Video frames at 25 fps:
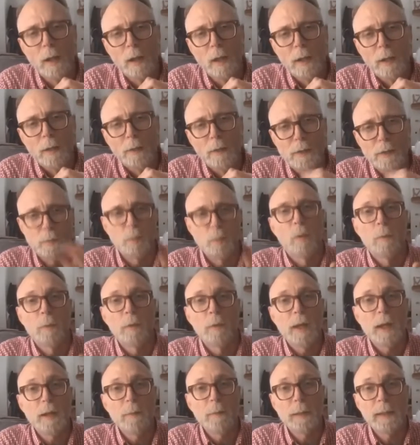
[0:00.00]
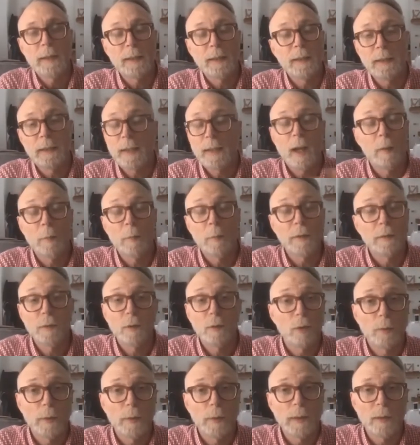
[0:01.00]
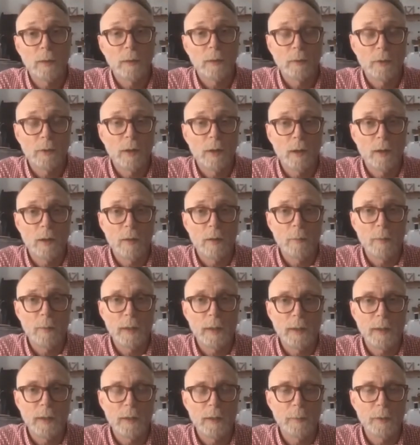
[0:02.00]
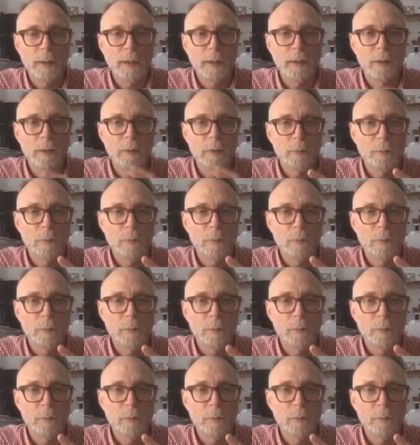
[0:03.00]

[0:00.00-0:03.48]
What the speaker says: this woman had been in the army for a really long time, and had been a